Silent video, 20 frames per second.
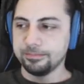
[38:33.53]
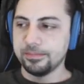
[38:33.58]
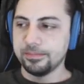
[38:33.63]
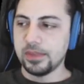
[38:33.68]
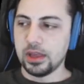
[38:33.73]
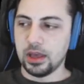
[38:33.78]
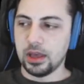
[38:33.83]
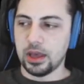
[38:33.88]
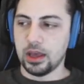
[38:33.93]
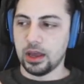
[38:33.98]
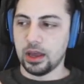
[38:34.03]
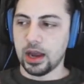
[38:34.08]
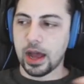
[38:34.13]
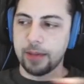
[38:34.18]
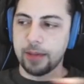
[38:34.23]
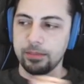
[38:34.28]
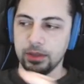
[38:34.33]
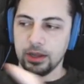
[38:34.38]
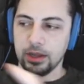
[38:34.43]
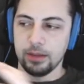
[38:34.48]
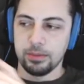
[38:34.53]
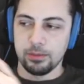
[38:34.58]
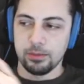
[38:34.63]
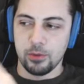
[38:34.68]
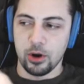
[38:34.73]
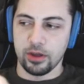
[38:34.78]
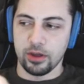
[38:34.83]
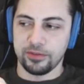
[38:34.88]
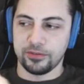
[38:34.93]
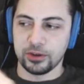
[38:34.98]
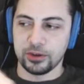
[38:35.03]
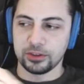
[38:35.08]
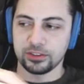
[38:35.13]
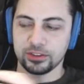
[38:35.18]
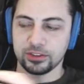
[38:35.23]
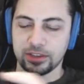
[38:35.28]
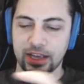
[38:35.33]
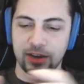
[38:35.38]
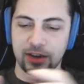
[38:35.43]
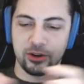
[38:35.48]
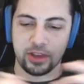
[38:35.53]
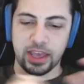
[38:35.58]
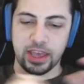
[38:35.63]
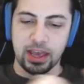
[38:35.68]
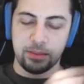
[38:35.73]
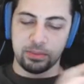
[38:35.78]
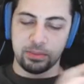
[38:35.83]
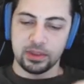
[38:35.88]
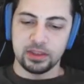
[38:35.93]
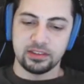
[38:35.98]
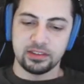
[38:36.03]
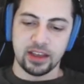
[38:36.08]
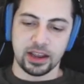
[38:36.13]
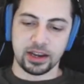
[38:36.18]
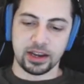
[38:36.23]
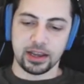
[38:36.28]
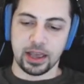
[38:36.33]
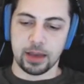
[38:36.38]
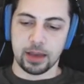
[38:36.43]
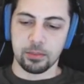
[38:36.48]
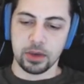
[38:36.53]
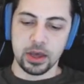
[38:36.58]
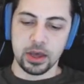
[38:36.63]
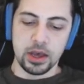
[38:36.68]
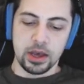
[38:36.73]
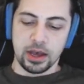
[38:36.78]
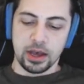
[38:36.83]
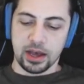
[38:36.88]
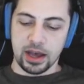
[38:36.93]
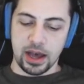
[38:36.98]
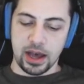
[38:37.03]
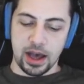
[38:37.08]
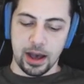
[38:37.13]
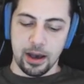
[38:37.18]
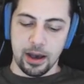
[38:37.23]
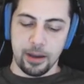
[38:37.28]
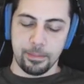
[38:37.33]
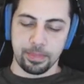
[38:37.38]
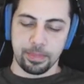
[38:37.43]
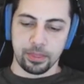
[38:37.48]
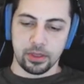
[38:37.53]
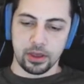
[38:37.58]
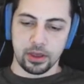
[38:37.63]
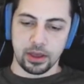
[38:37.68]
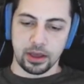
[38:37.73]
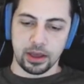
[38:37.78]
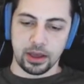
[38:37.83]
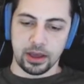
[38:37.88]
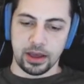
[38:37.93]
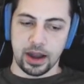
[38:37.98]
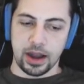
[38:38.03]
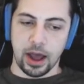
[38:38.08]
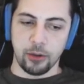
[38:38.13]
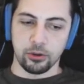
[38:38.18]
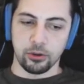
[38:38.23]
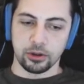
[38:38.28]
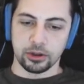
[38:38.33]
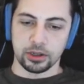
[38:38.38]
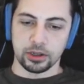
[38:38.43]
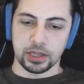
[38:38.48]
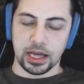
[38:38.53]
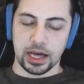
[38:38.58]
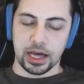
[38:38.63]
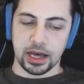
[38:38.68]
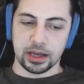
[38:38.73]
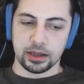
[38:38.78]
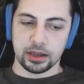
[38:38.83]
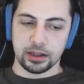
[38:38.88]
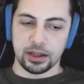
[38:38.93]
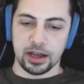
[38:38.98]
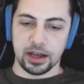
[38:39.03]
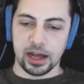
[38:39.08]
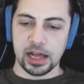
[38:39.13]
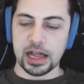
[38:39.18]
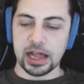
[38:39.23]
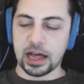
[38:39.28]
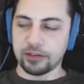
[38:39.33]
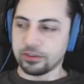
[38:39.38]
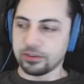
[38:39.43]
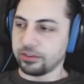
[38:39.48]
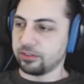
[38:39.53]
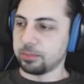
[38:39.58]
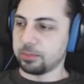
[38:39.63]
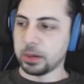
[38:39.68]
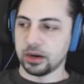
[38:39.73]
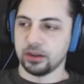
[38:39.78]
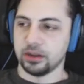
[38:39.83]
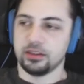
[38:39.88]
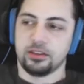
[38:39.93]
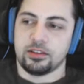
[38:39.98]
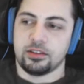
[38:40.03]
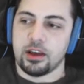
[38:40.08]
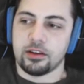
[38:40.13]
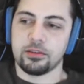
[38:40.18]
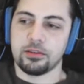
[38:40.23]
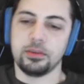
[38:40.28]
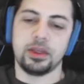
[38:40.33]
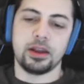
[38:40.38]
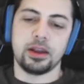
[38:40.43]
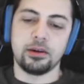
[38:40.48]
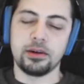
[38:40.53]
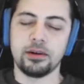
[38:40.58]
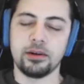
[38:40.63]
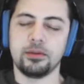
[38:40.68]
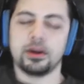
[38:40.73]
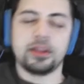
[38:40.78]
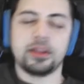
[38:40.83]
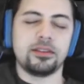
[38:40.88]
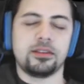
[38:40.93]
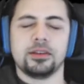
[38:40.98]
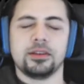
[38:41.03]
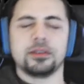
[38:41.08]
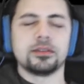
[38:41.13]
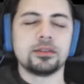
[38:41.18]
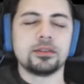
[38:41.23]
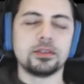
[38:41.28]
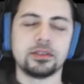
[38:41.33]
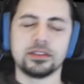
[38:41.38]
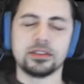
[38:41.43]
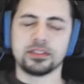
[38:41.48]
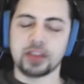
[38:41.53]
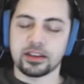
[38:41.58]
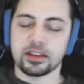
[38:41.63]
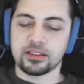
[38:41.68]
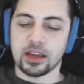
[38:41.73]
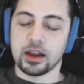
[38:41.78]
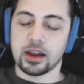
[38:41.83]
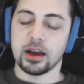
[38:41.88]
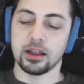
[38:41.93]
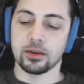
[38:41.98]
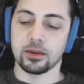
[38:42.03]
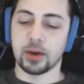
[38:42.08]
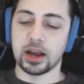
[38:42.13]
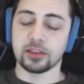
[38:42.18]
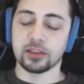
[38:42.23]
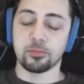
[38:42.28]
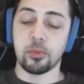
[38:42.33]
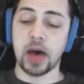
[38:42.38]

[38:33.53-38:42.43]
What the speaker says: Yeah, I'm a little bit more the first camp than the second camp. And I will, I'll have a spirited discussion with anyone who wants to discuss that otherwise.